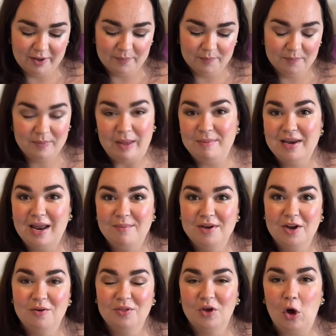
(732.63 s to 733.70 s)
Maybe let me
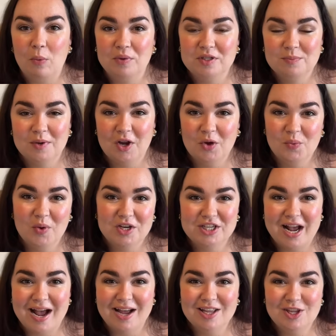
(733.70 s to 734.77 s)
know in the comments below which
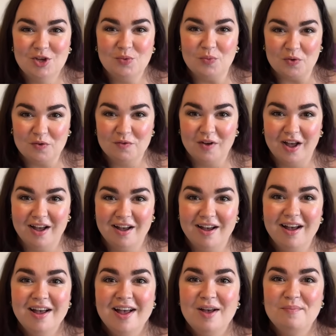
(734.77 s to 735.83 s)
hat you prefer,
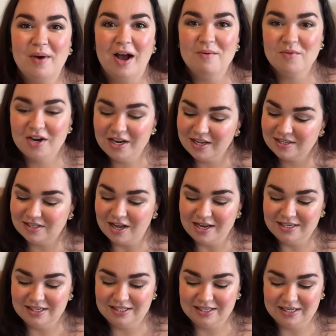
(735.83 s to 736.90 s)
but I'm really
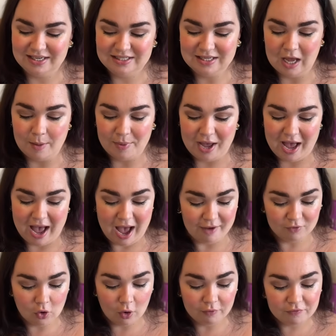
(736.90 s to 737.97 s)
excited to knit up a hat.
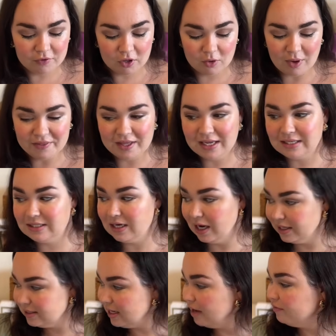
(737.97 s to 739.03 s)
I've got a few, I think it's
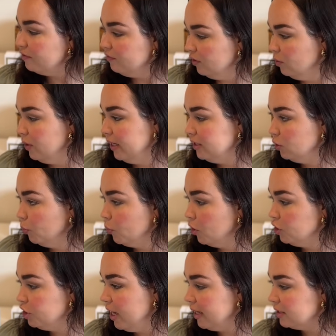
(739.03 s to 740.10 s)
nice to have a few little
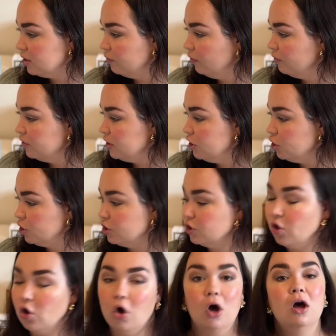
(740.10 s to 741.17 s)
projects. I've obviously
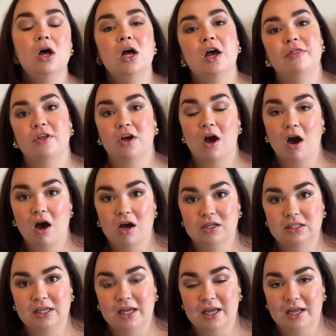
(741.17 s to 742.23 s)
just got the
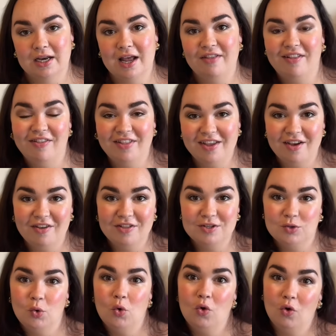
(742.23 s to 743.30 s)
cardigan and then the others
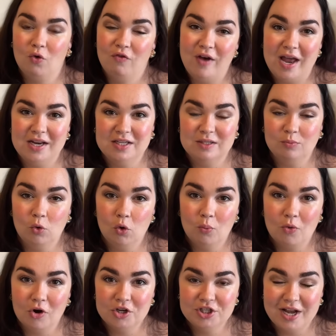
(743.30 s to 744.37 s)
are all fairly small
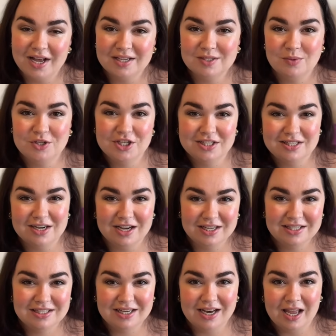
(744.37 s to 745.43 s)
projects, which is
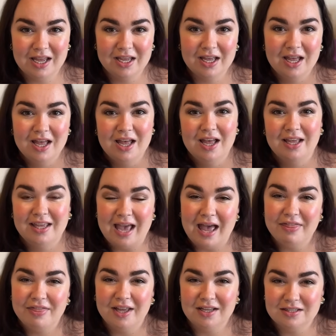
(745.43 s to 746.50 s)
nice to like
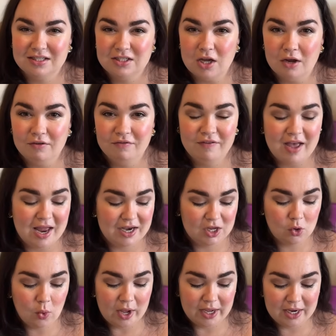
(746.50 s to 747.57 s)
get things done fairly
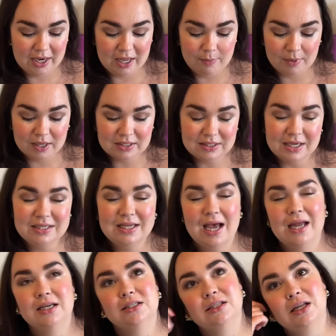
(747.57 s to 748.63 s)
quickly because I
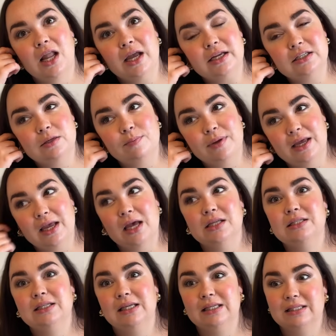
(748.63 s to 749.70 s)
tend to like to be a
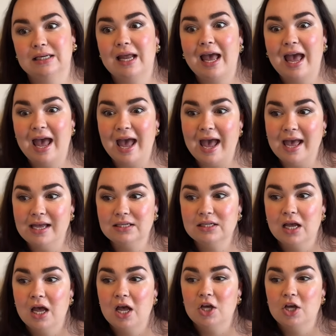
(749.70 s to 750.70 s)
season ahead.